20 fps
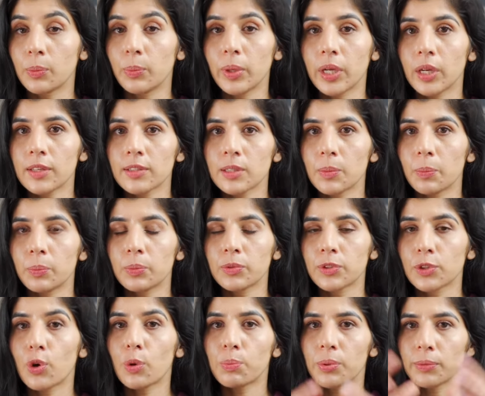because the
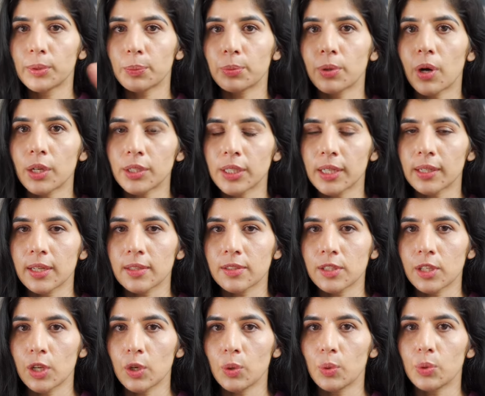scope of the project is
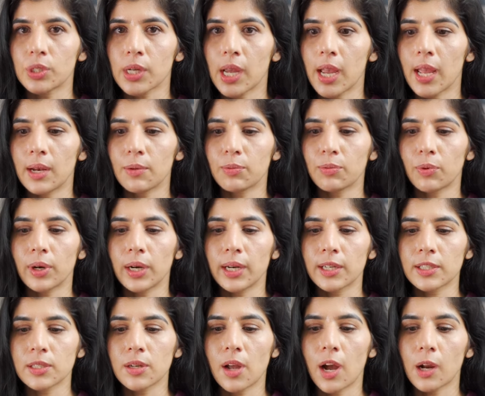huge and for
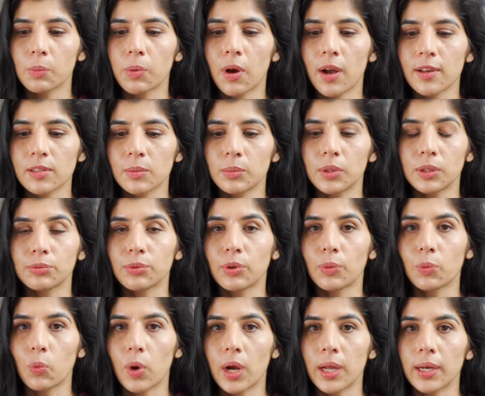it's not possible for
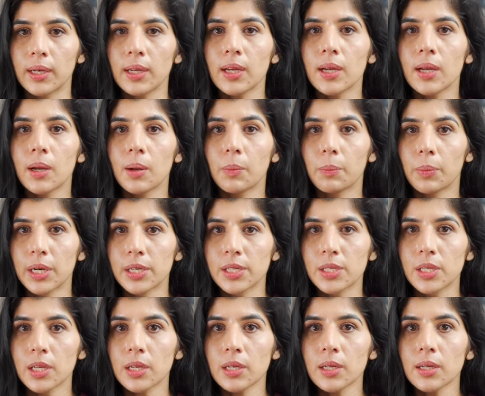one
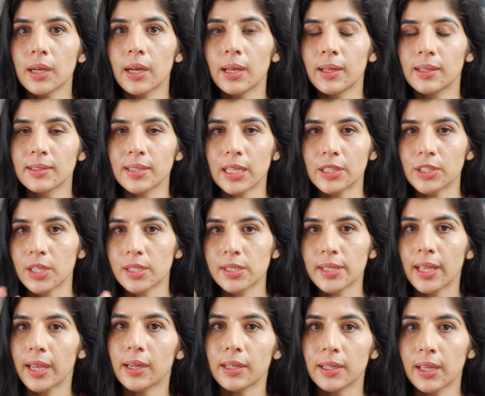person, such as
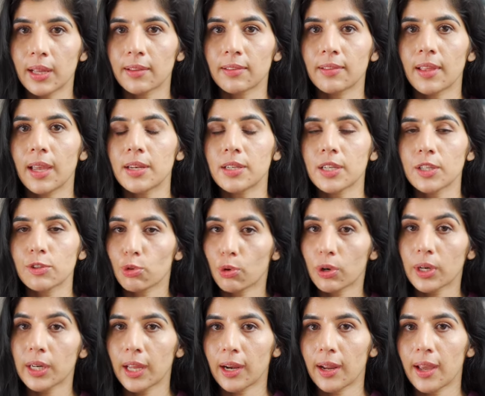like a data scientist or
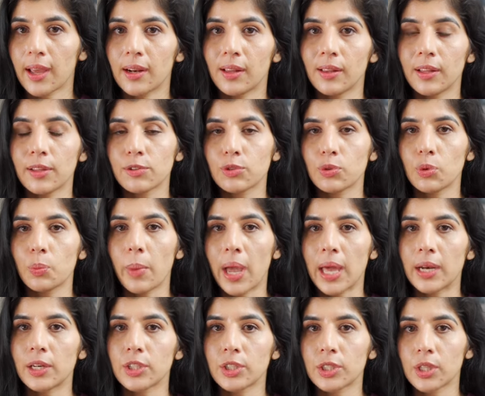a data analyst to
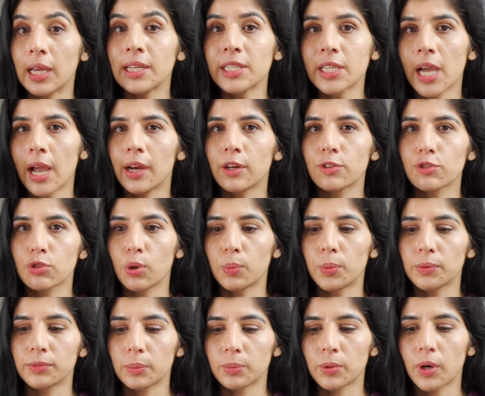manage the entire scope
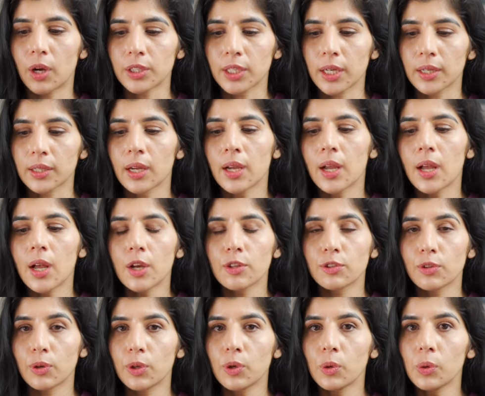of the project.
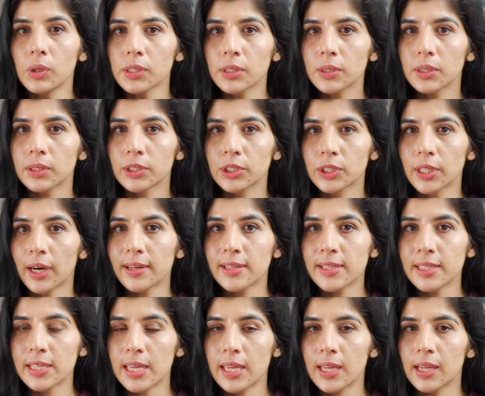So you'll start
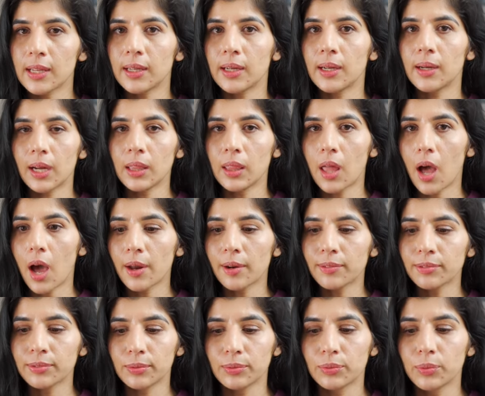seeing a lot
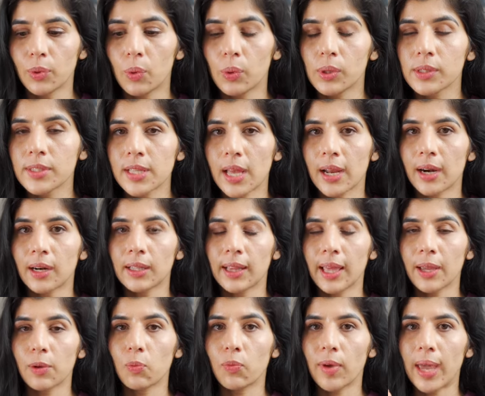of roles that are
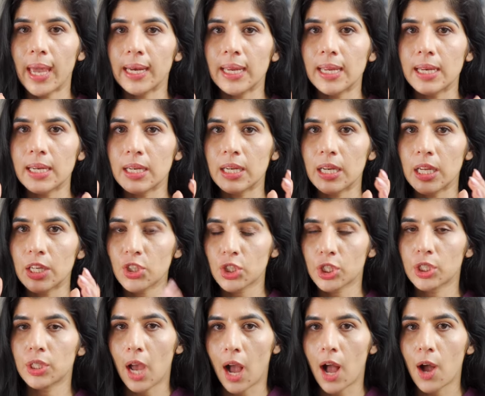like very
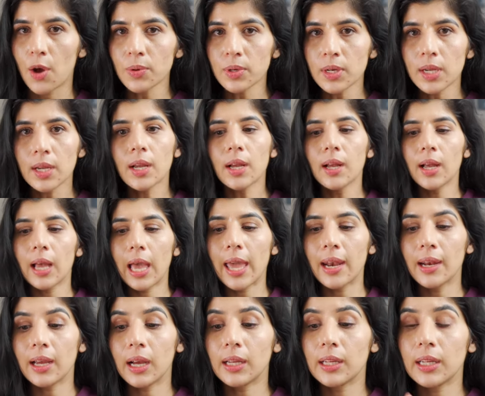niche down
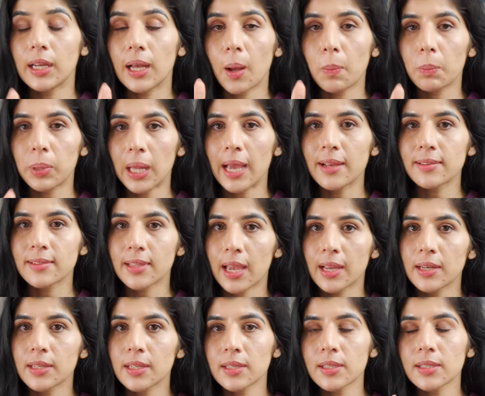and applied
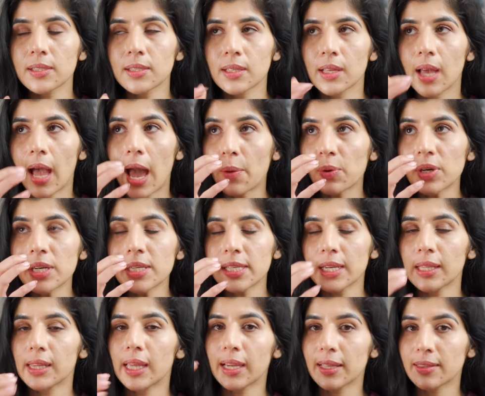scientists. I wouldn't
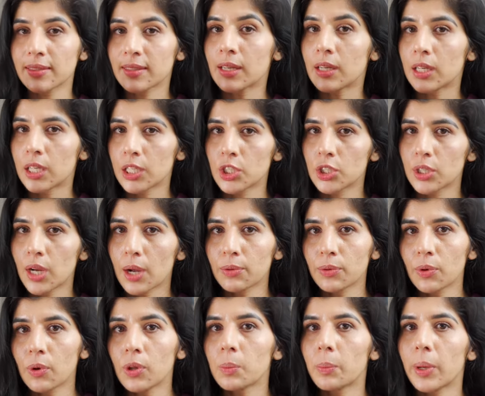say like it's the niche down
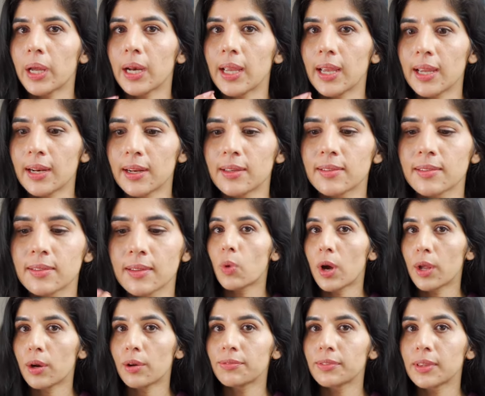role, but it is
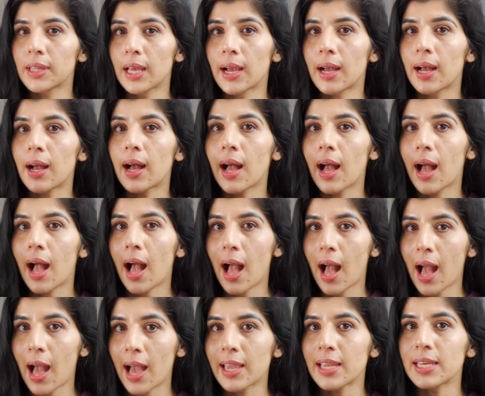one of the
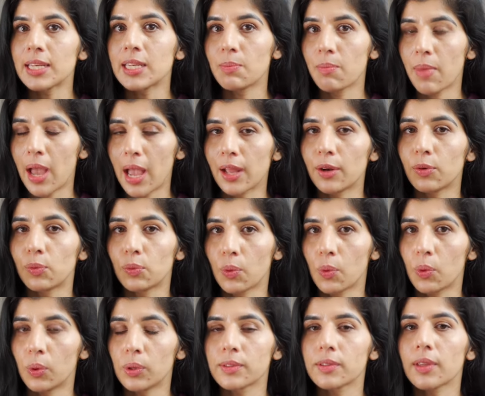high demand
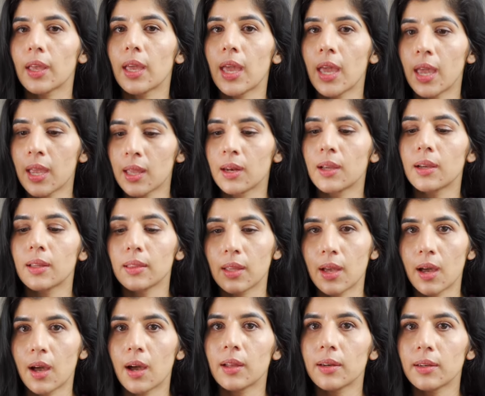roles in
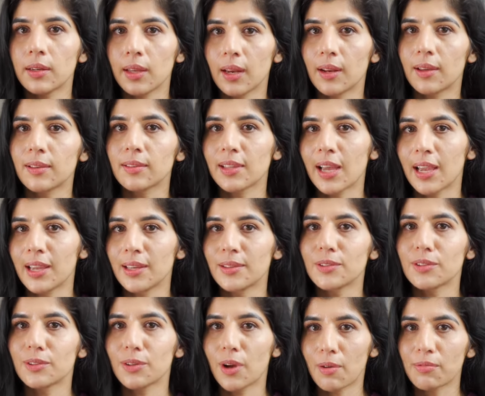the data
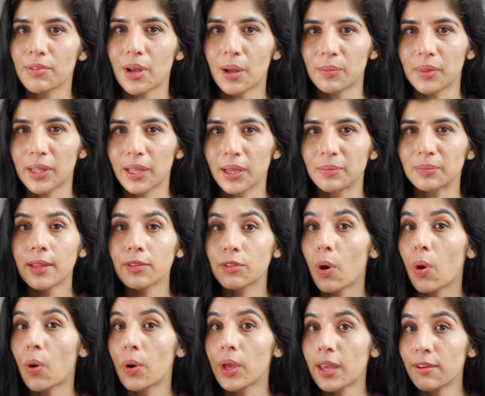science job family.
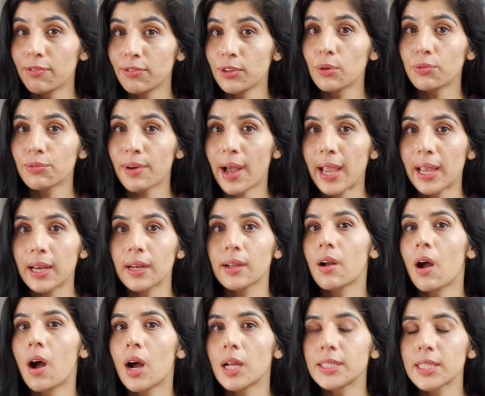So if you find
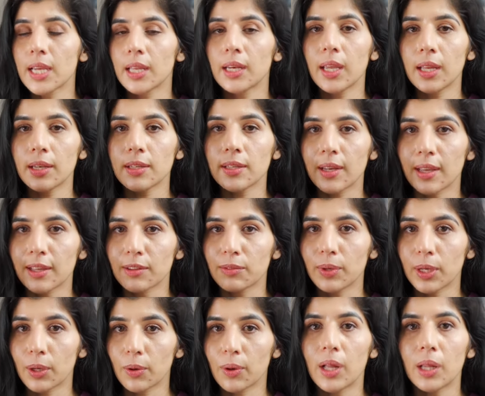content in today's
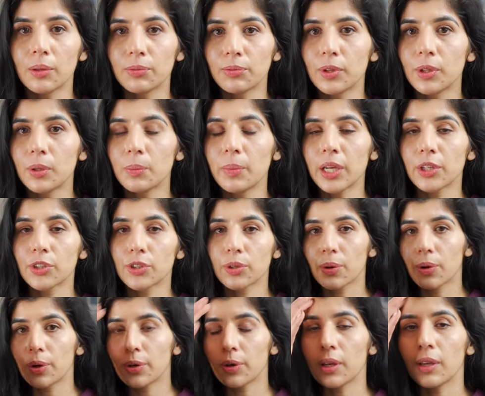video helpful, make
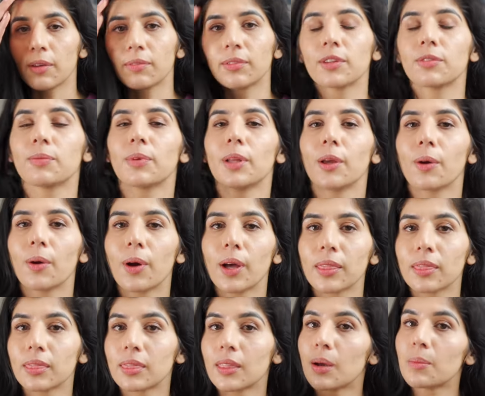sure to give this video
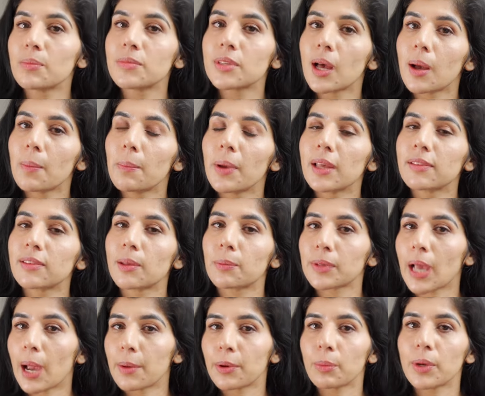a thumbs up and
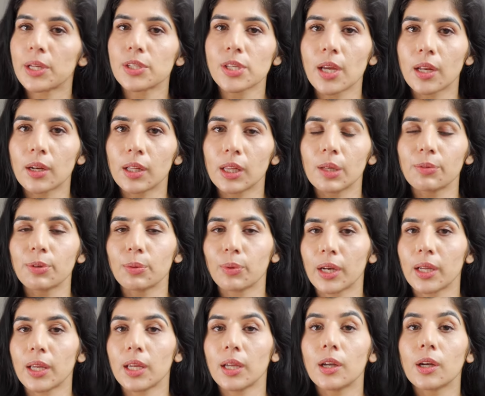subscribe to my channel if you
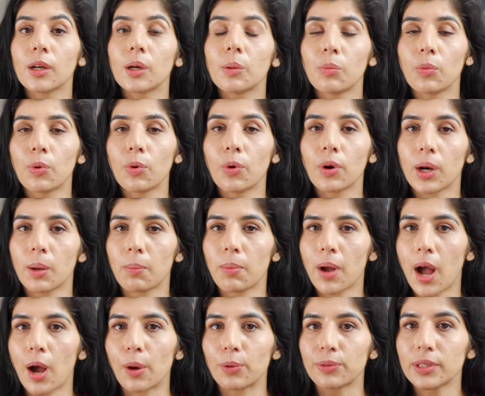want to hear more
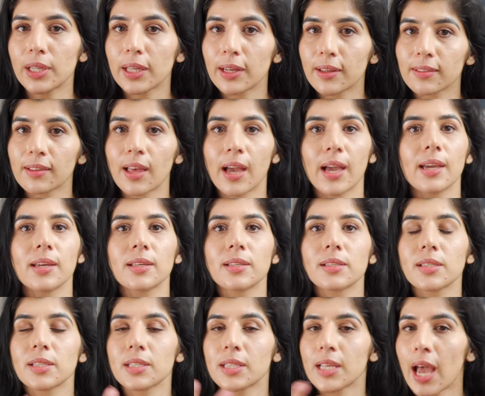about data
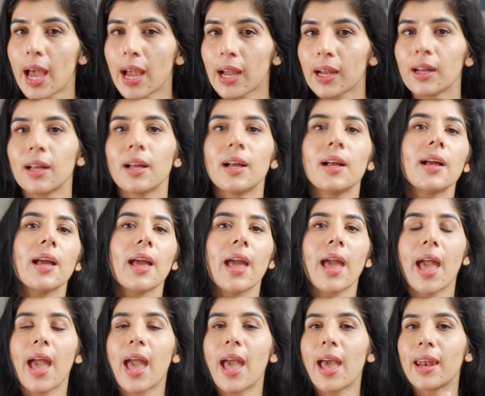science, tech,
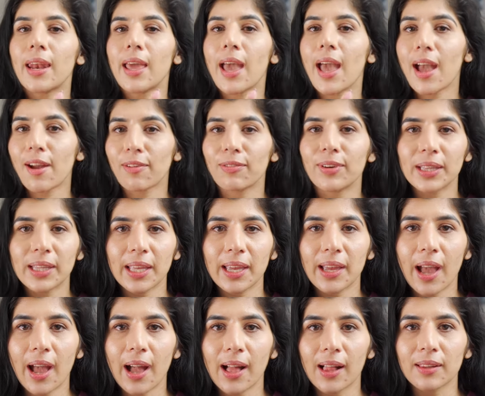and
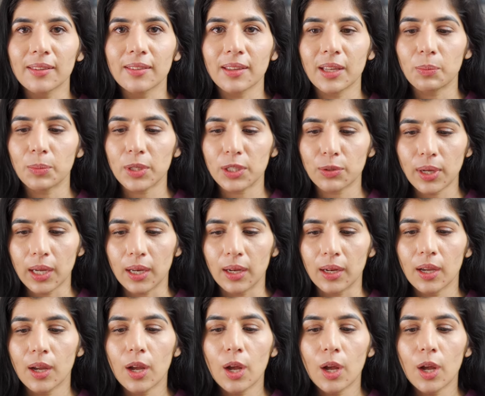everything else in between.